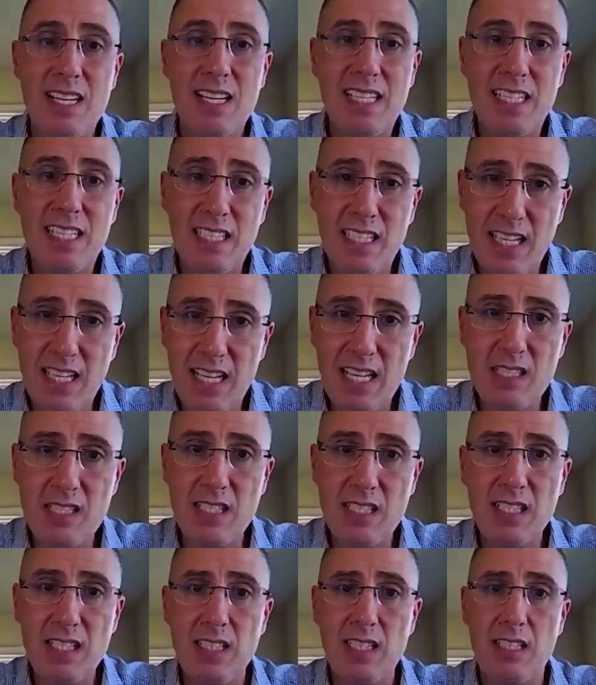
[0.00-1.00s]

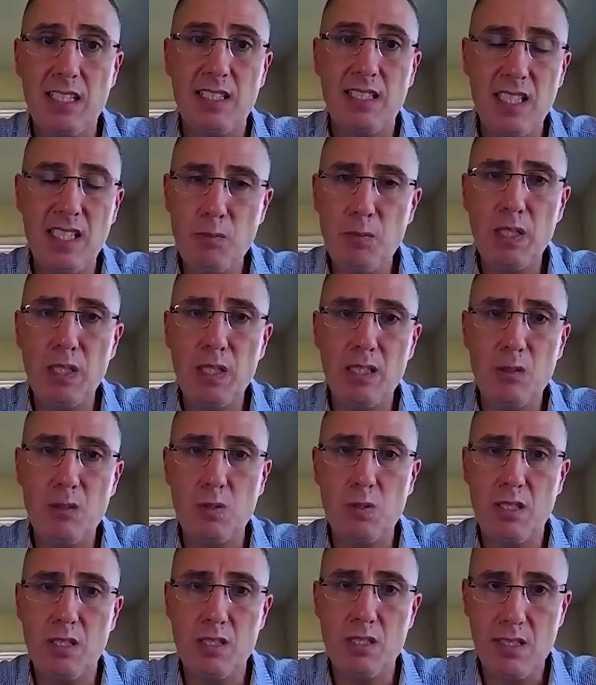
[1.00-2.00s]
engaging and keeping it
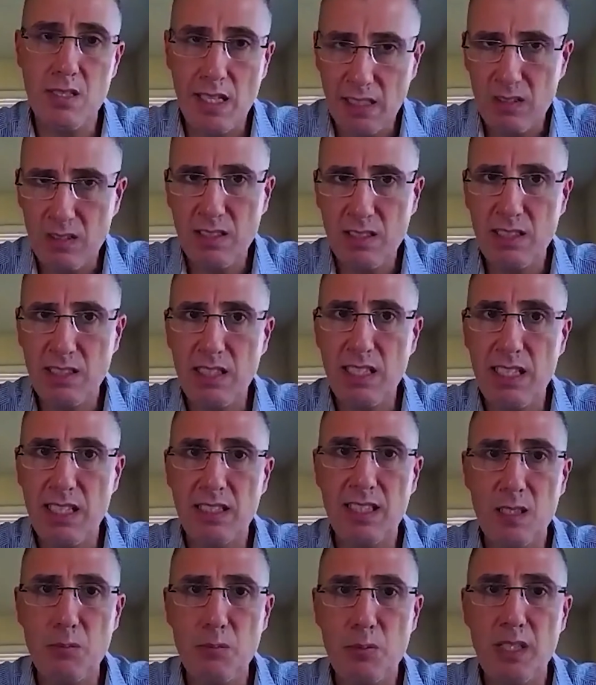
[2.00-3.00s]
with integrity and
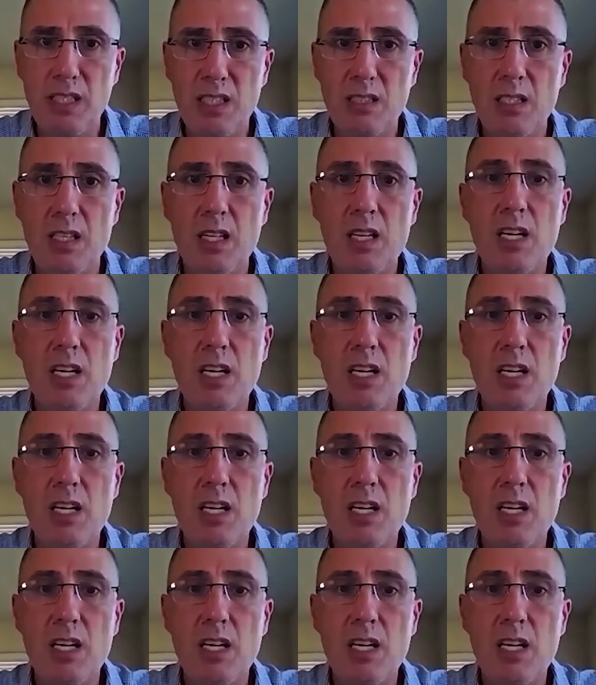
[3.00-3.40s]
keeping it